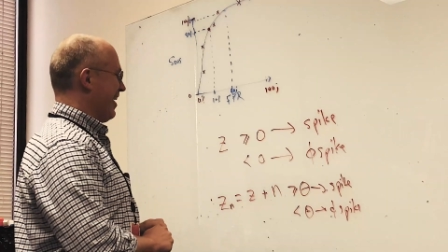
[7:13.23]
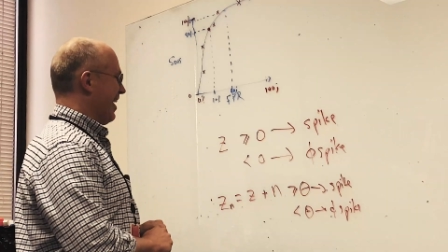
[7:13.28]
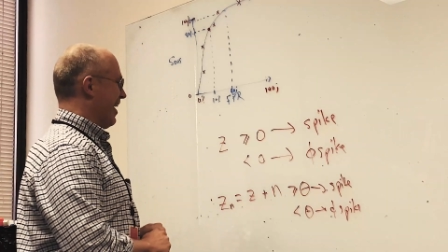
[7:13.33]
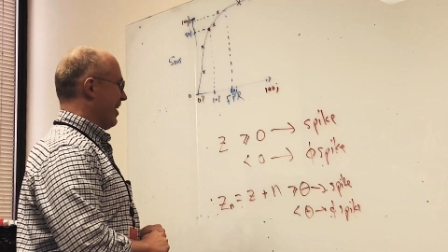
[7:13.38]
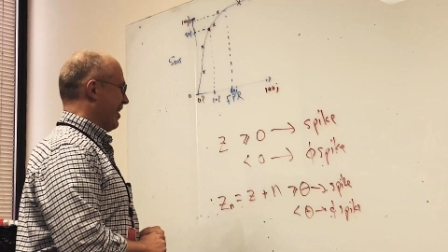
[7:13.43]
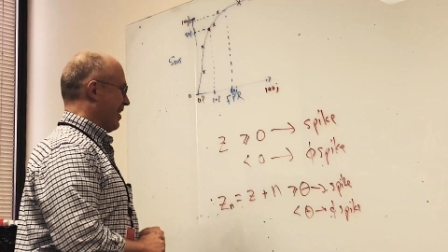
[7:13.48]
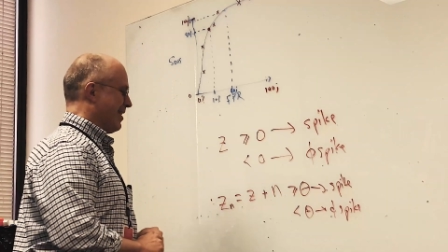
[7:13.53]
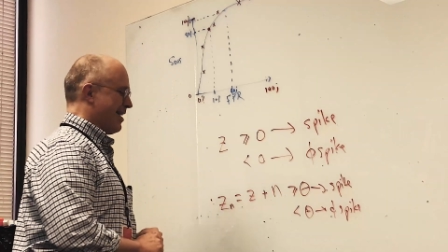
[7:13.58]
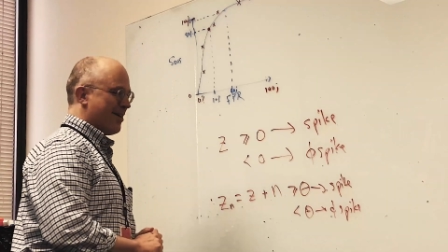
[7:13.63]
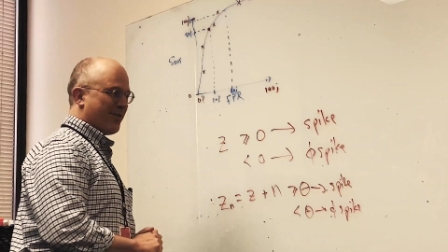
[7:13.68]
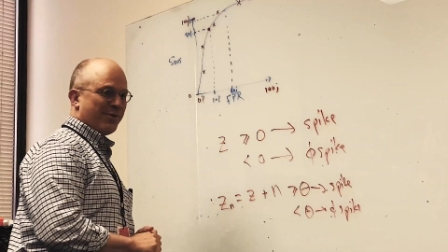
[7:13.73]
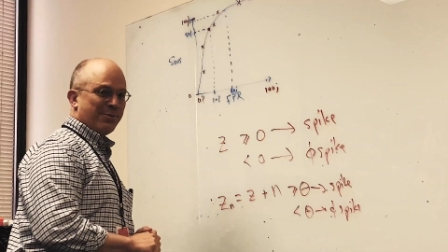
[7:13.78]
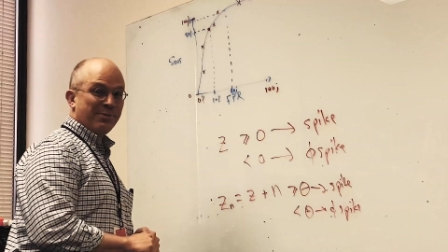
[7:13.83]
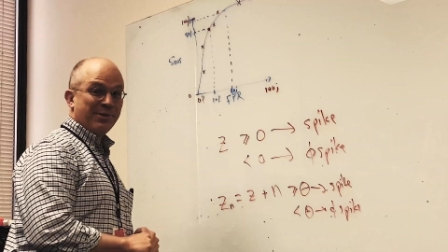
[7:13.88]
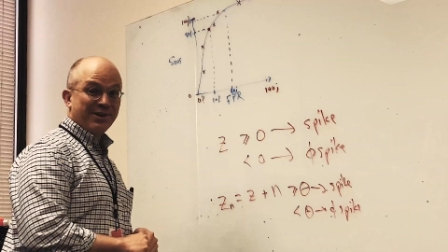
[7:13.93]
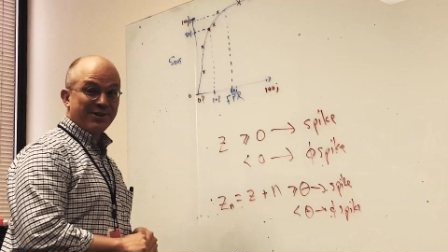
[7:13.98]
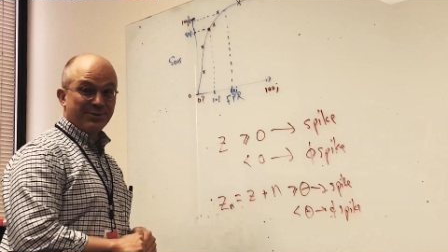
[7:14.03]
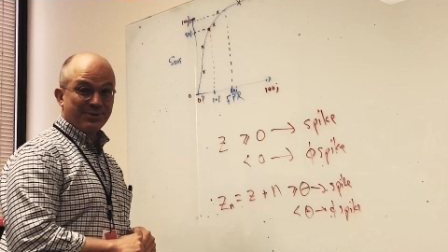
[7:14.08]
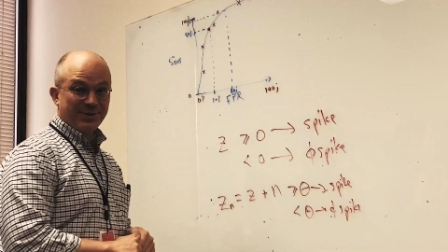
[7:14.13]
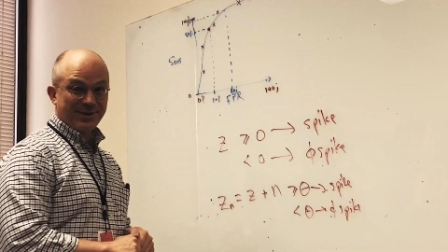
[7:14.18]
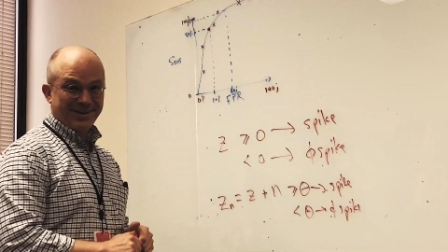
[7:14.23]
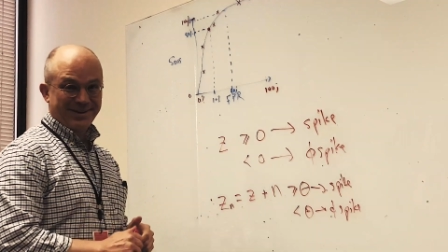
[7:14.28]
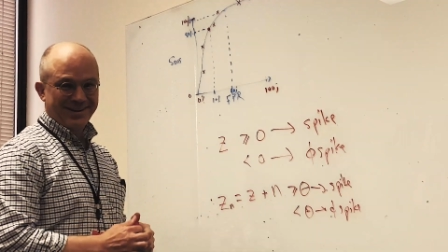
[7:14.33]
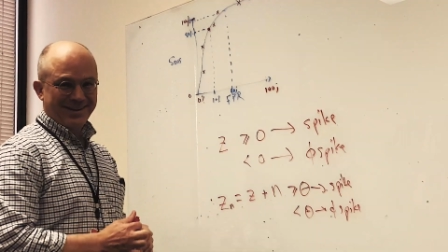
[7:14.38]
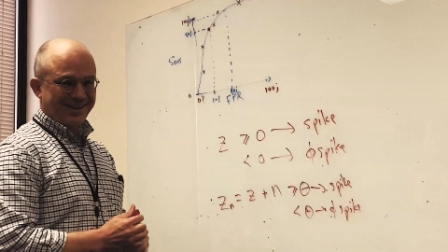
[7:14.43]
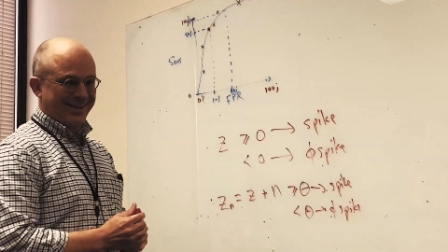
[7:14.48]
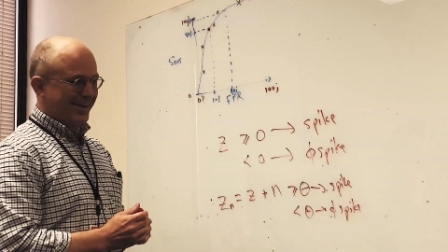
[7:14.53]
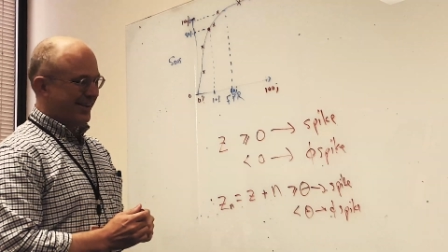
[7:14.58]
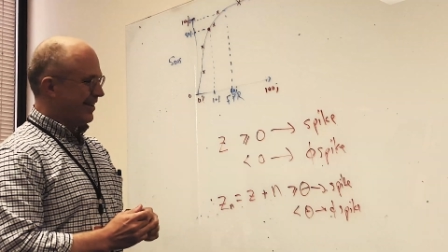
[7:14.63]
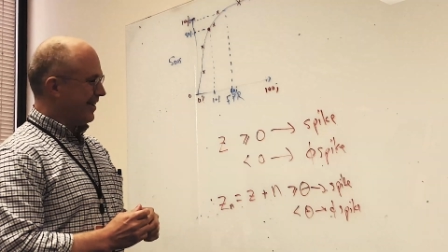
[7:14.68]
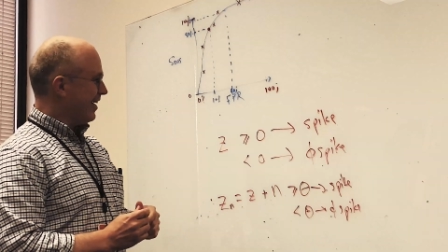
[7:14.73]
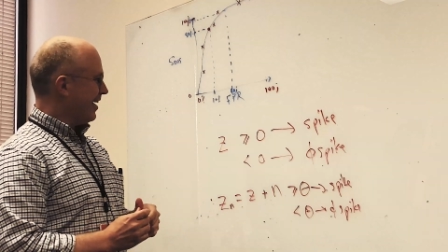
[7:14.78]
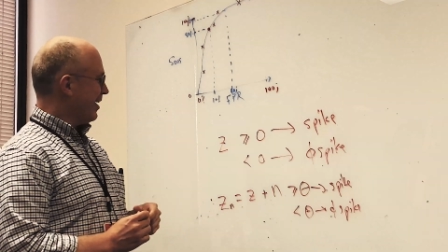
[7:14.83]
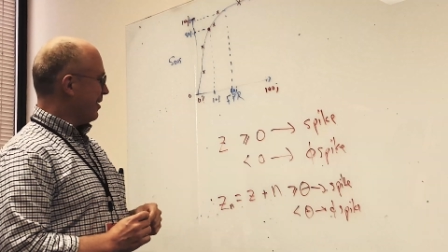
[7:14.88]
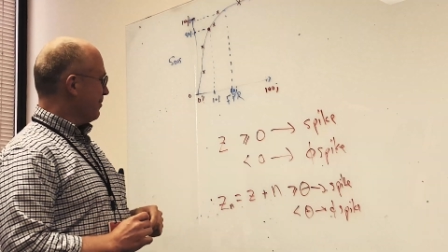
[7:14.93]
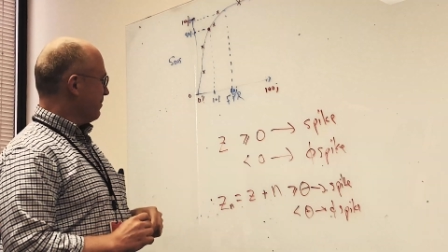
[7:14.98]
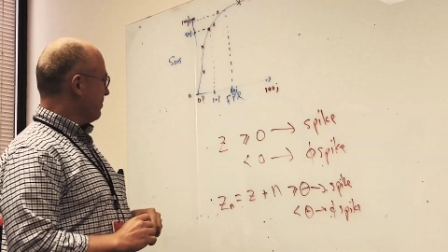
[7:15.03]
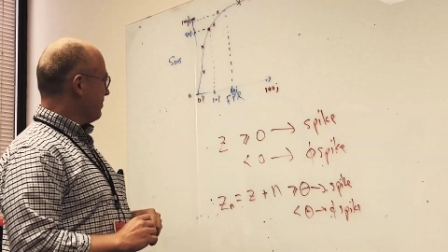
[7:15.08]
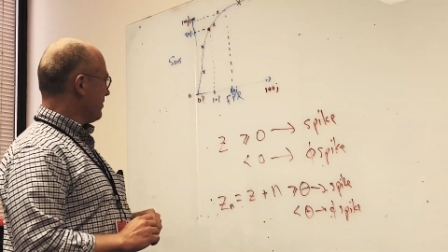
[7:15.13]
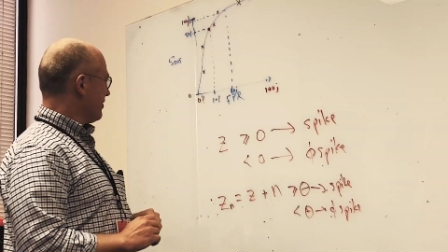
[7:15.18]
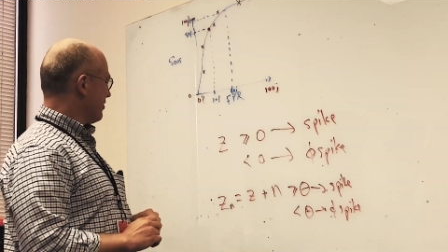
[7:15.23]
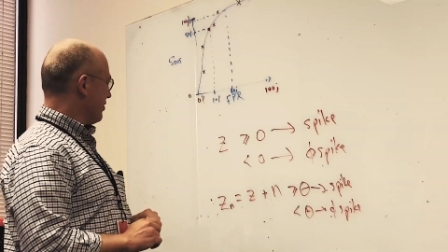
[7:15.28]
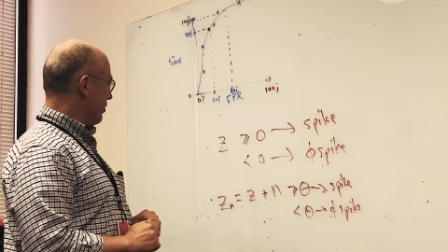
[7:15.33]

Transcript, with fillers: and I never miss one. Yeah. Um, yeah.